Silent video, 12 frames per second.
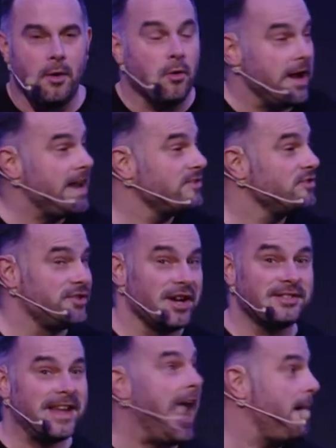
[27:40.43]
Or it hasn't
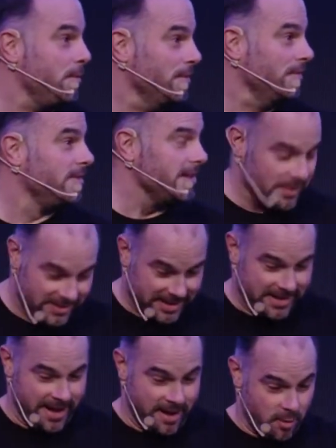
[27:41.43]
just happened. You know, he's
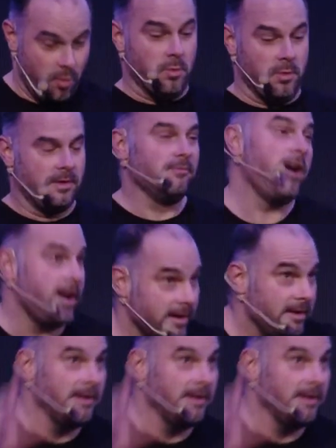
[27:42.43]
sitting there, oh, right.